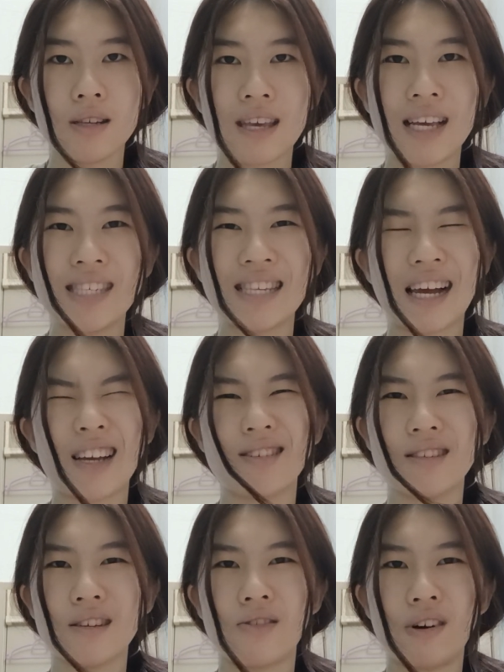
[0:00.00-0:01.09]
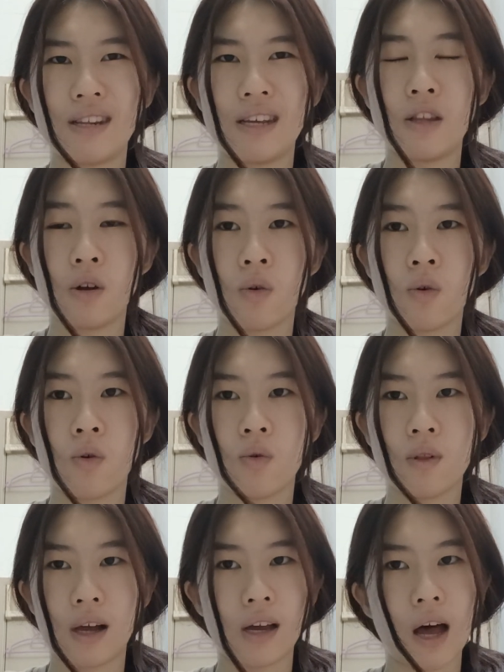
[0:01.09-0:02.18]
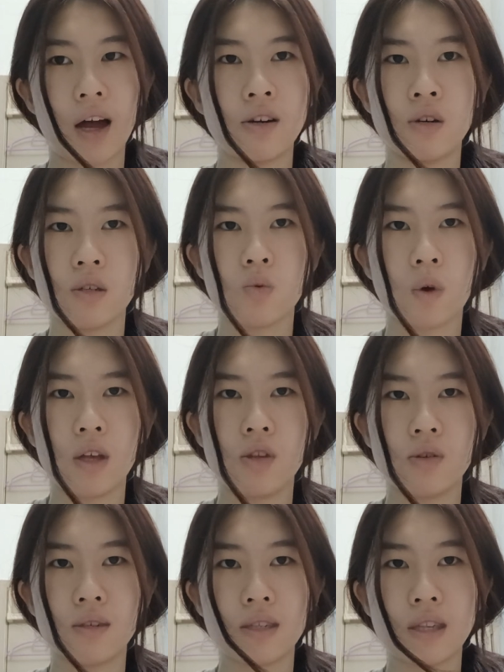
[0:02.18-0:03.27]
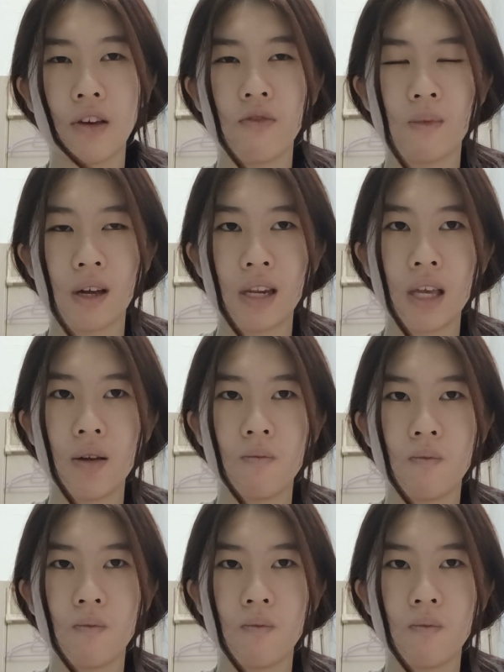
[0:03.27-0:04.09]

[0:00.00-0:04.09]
kids like us already know like hundreds ways to save money,